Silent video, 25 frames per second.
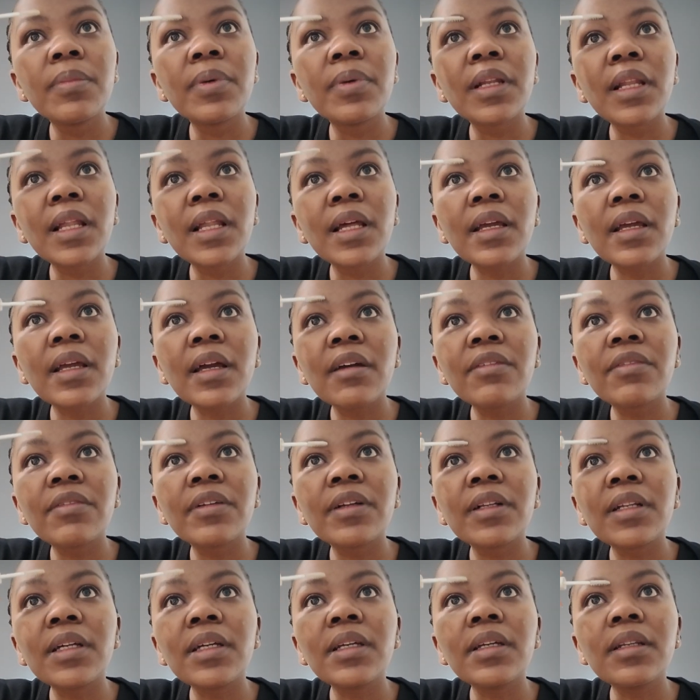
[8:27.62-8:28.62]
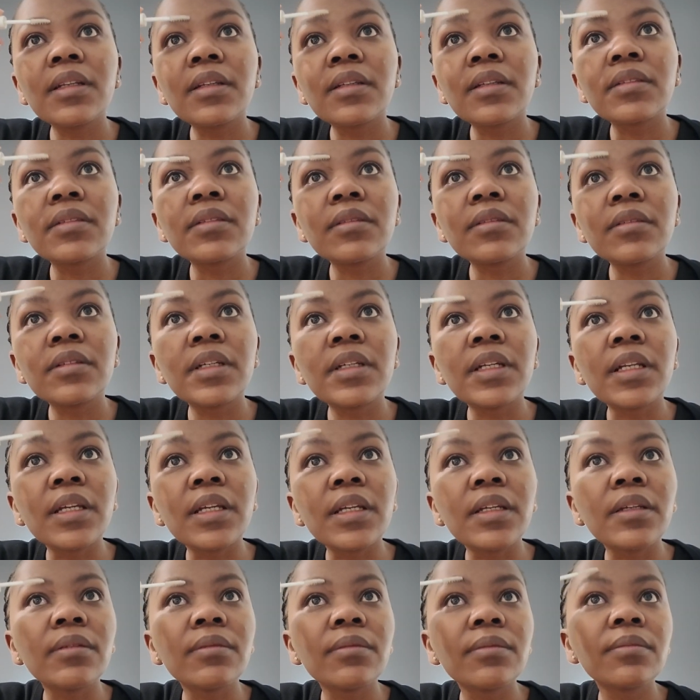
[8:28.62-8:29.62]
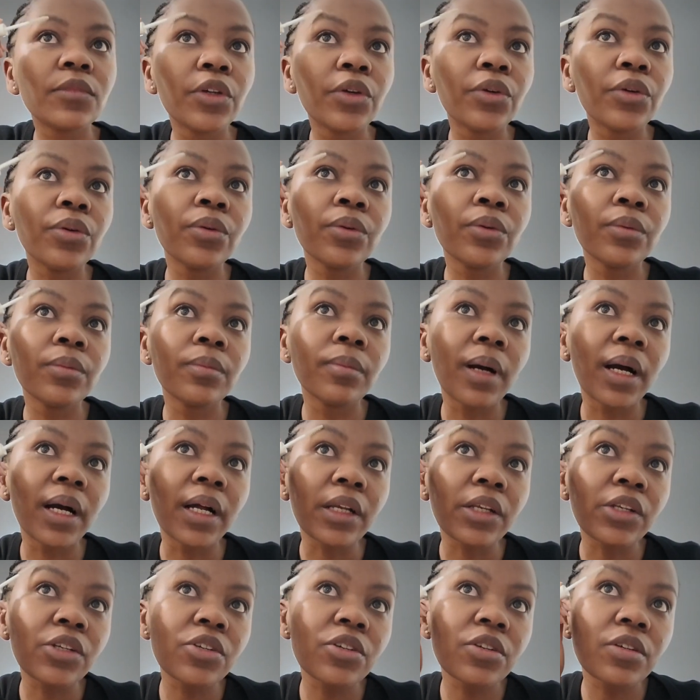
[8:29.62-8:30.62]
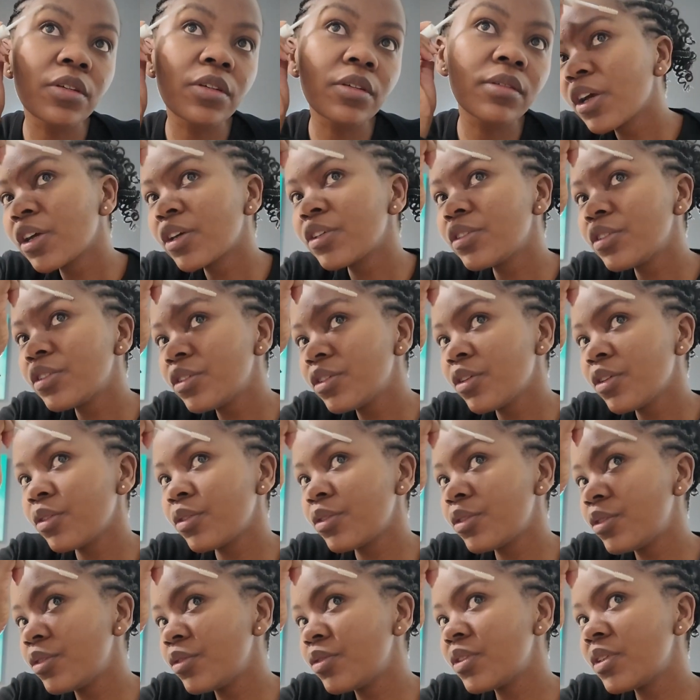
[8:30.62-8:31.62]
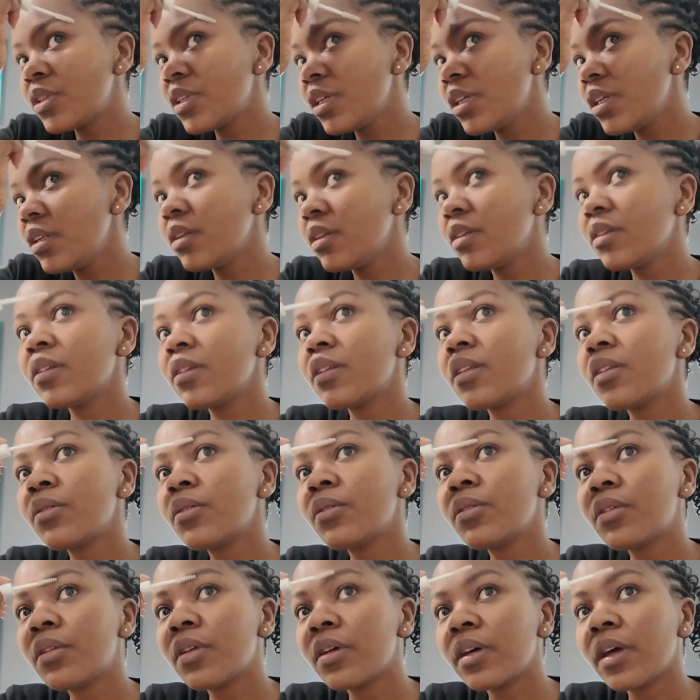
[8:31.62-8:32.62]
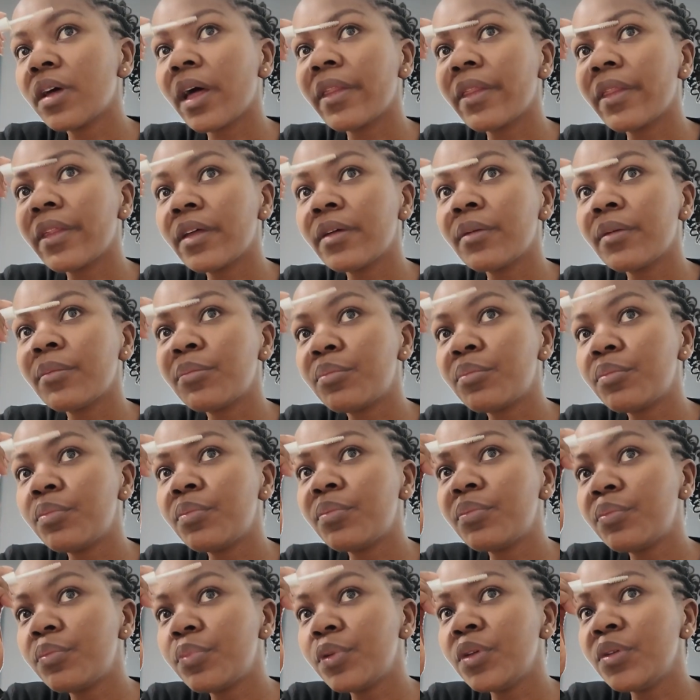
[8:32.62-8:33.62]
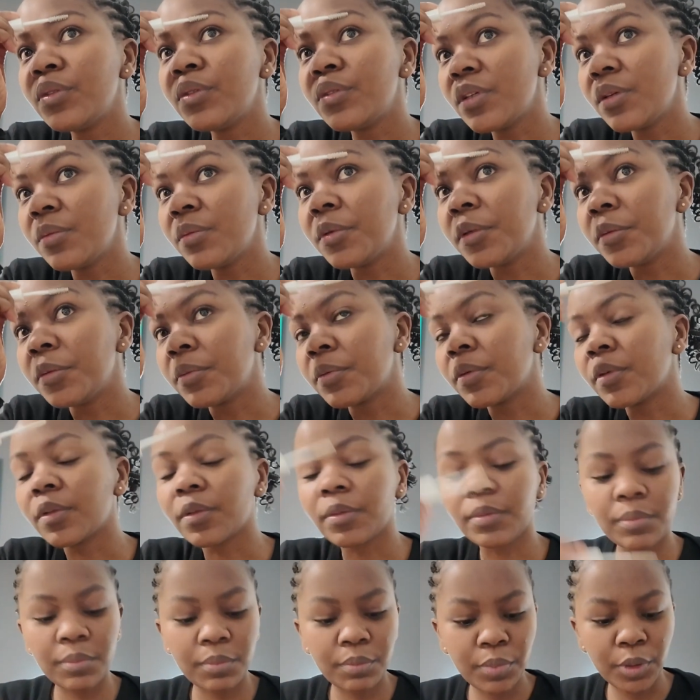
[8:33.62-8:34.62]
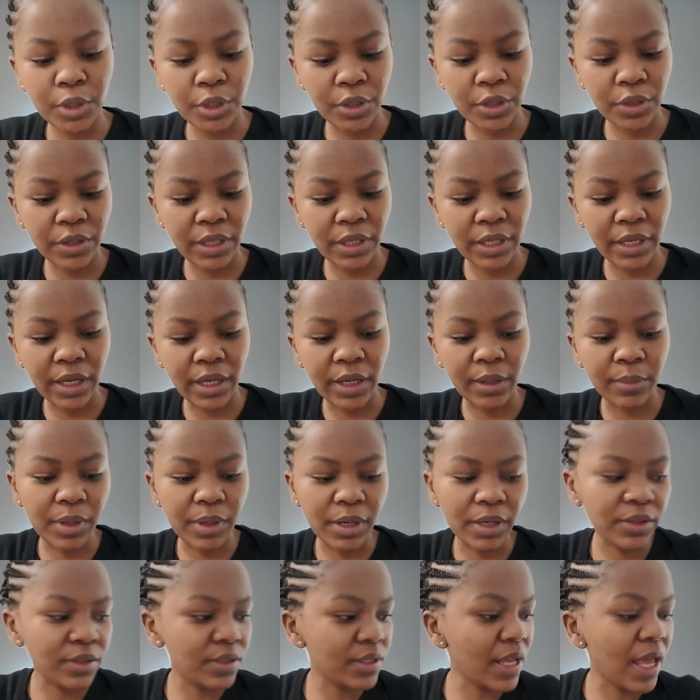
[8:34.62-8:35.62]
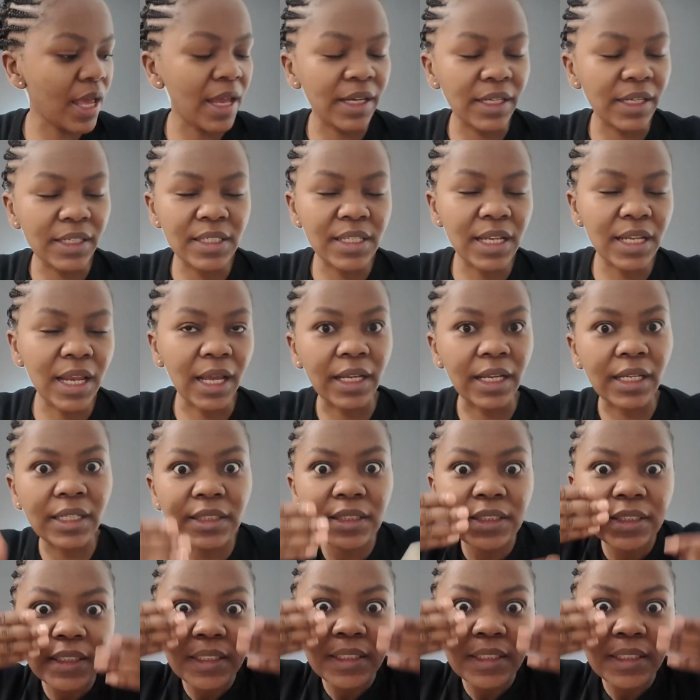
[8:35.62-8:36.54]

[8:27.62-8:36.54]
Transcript: But like, I feel like it doesn't really do much, because you know, you've seen the other beauty people put on their eyebrows and it's like,